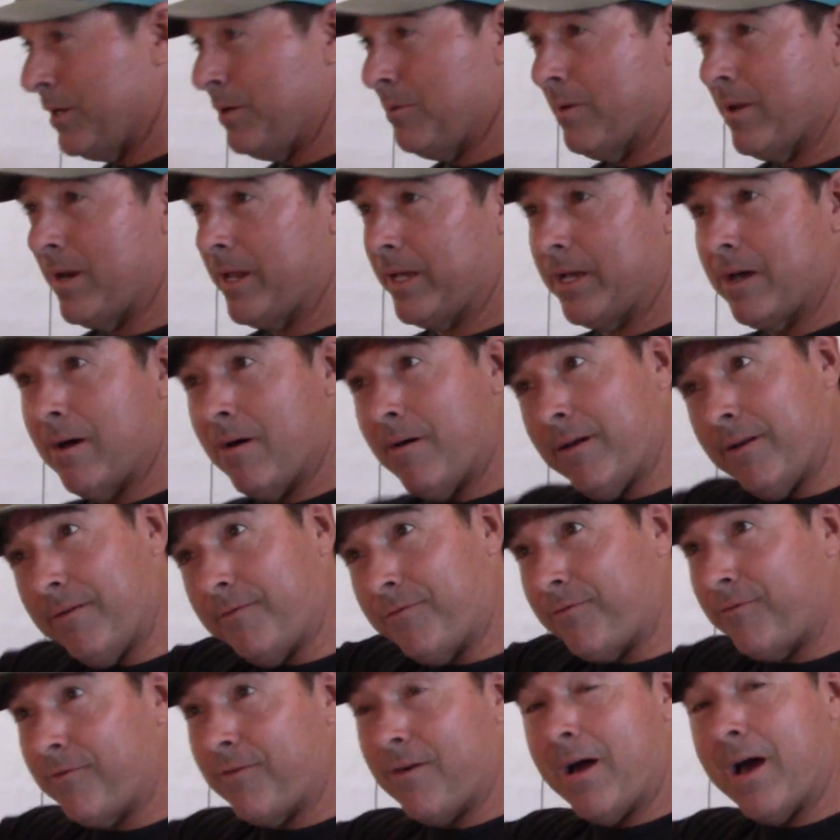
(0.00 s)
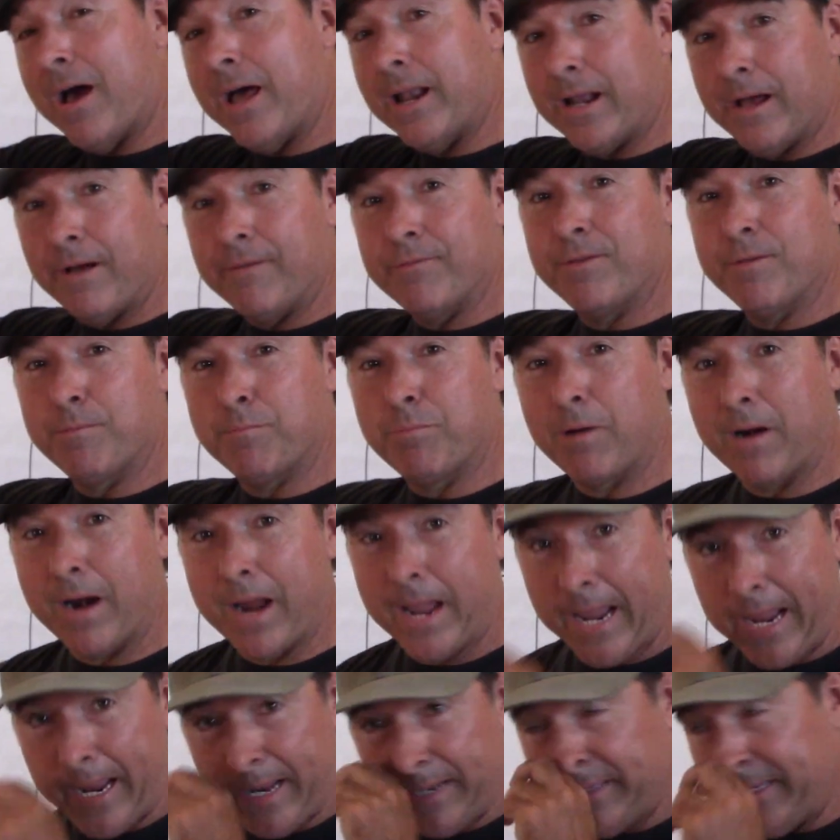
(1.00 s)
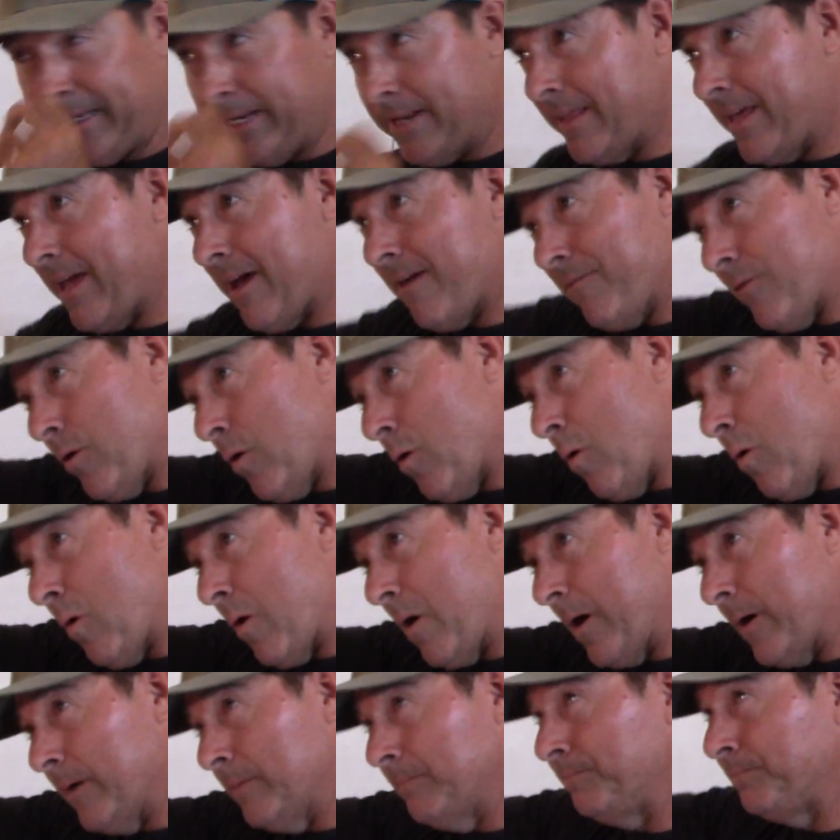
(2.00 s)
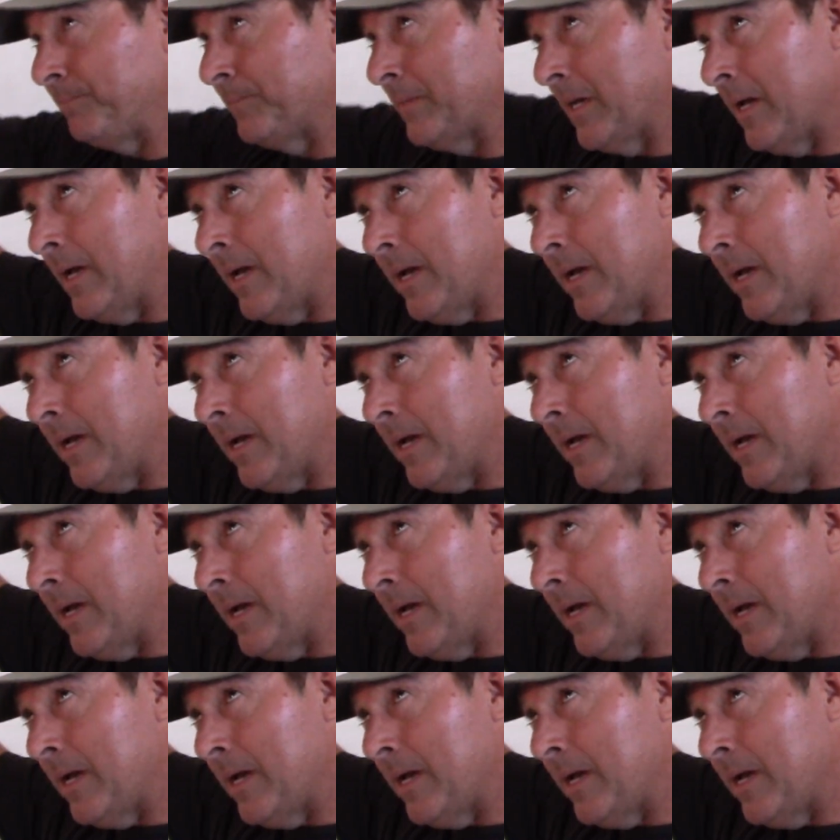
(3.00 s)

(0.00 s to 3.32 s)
want to go in front of the brain. They have a horn.